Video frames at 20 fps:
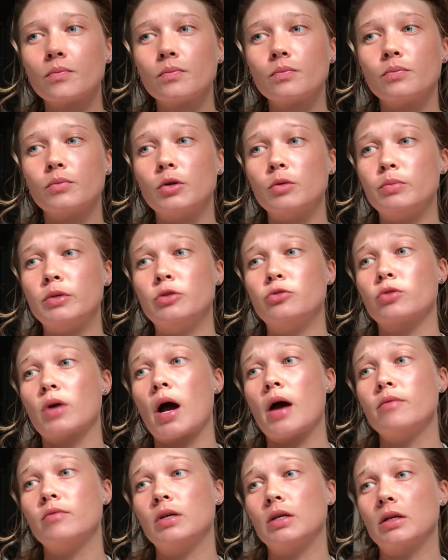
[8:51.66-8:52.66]
would be
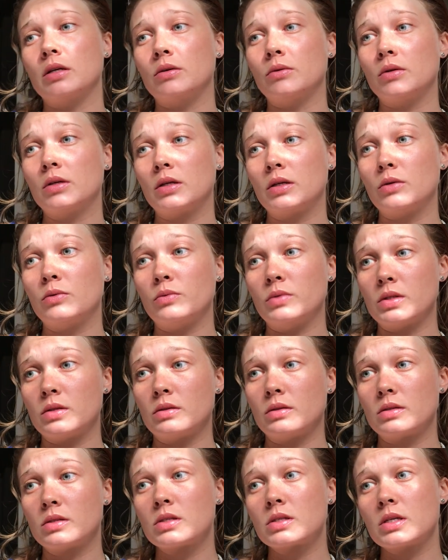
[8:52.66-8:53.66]
driving and it would
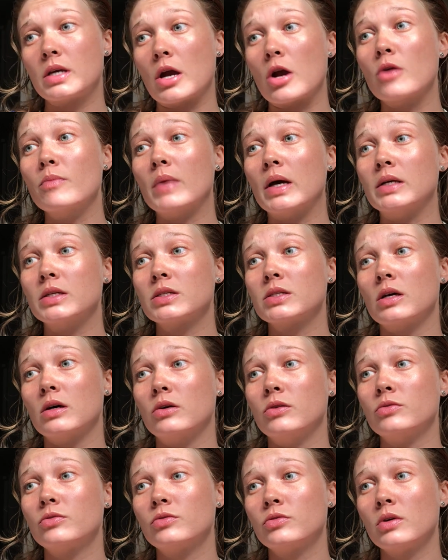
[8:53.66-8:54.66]
scare
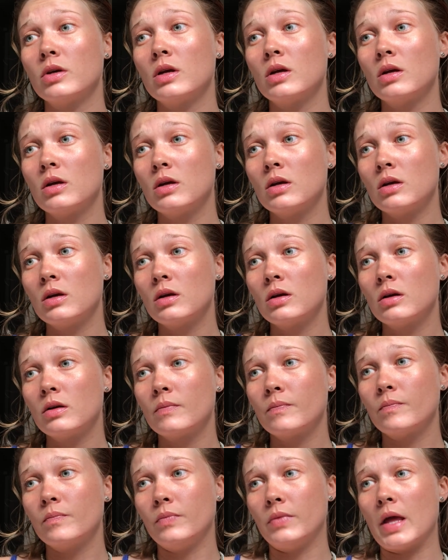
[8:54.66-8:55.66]
myself
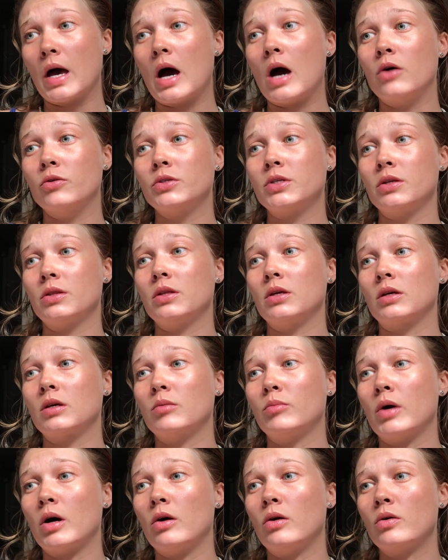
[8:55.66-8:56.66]
now to think
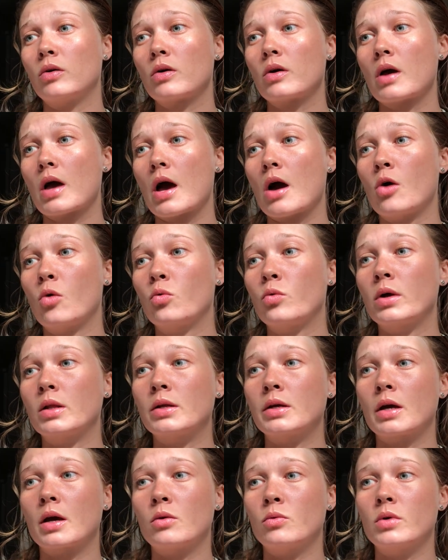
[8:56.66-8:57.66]
about how
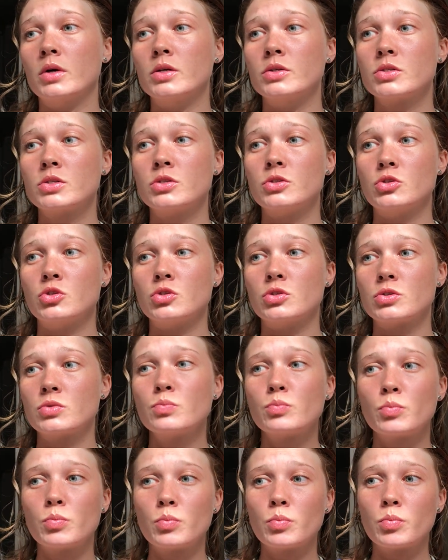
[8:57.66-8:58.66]
willing I was to just
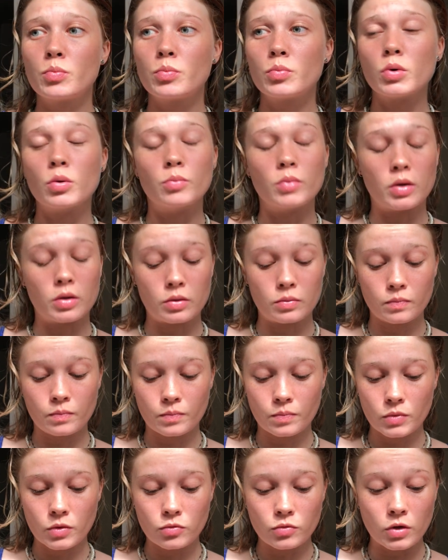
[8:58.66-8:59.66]
put my
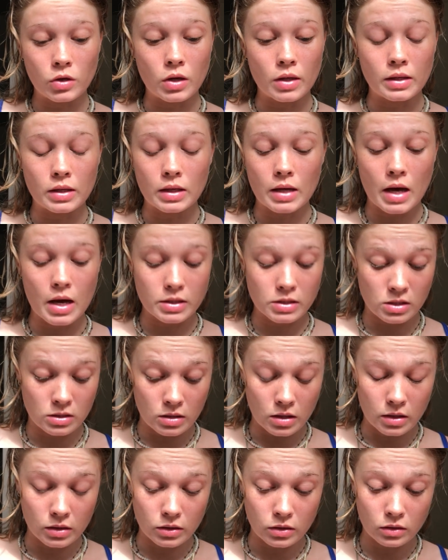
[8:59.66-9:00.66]
foot on the gas and
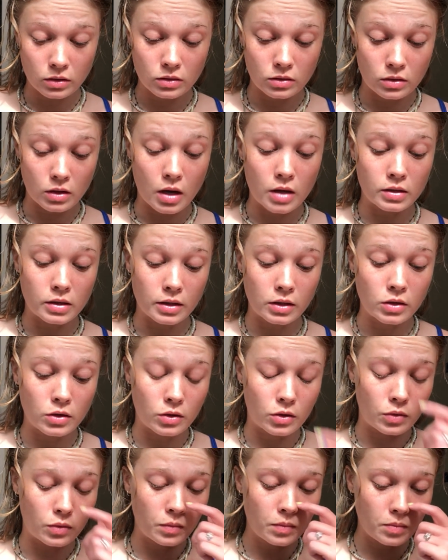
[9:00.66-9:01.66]
not let
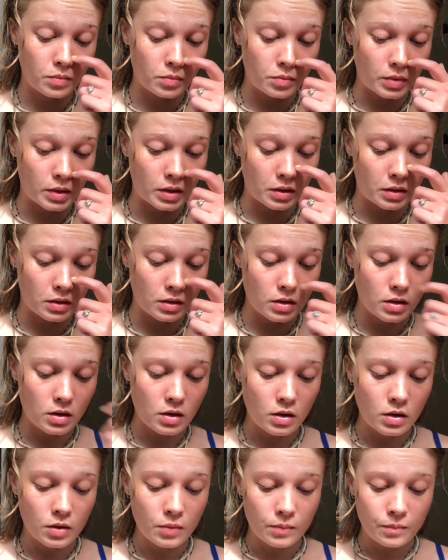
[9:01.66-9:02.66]
go. But
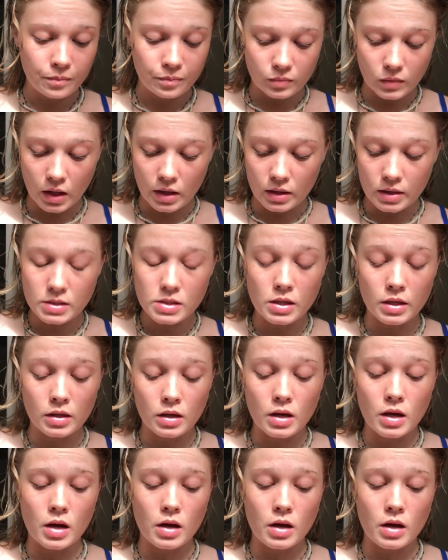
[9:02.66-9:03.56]
like I said,